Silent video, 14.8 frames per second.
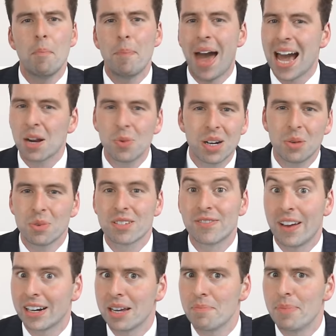Back when it was
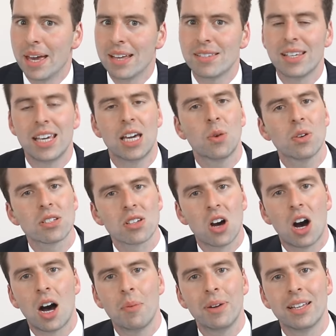very busy, it was
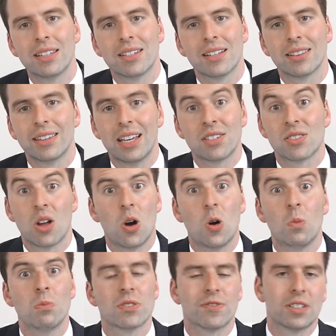common to list
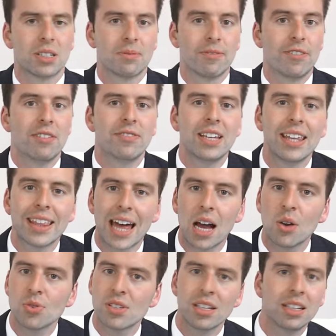homes for
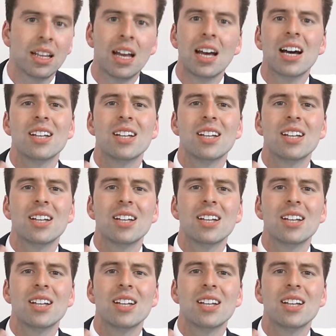$50,000